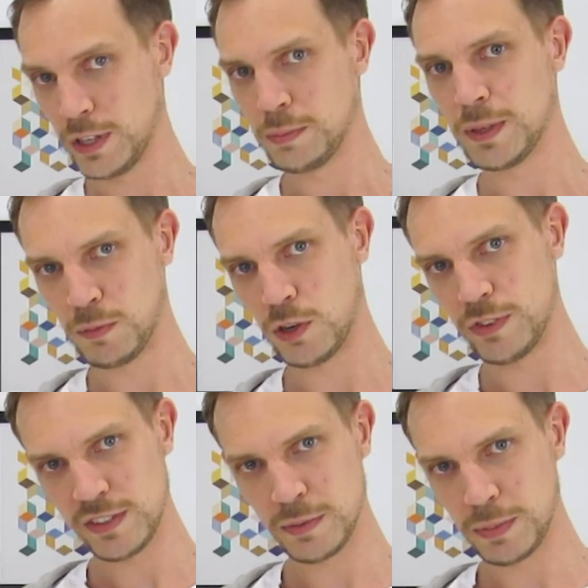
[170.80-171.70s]
will be more
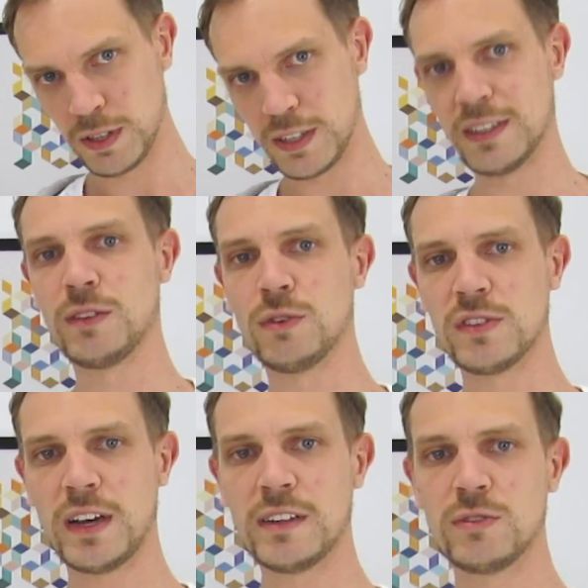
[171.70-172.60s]
visible in
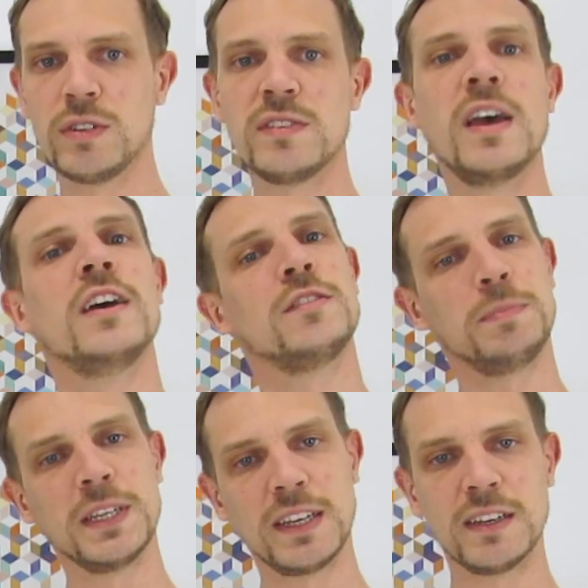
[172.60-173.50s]
those countries
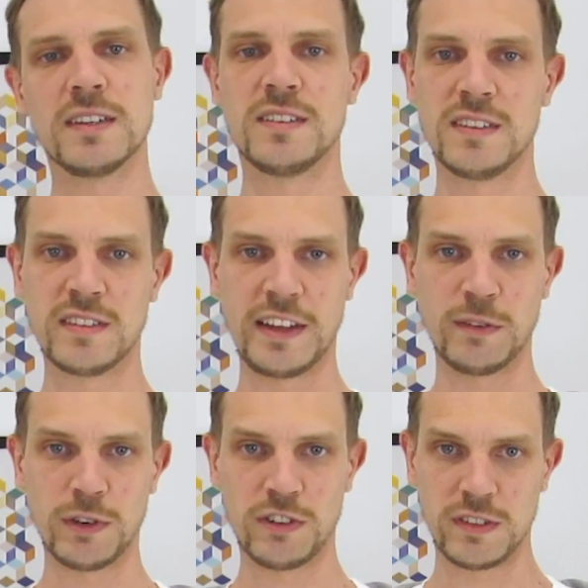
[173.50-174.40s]
speaking these
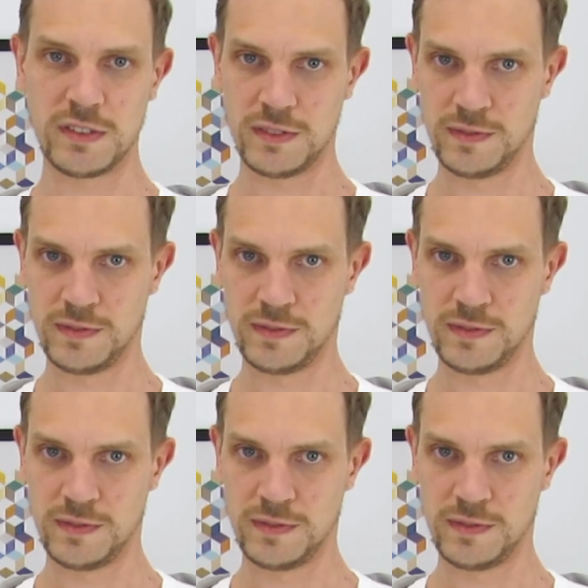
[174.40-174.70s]
languages.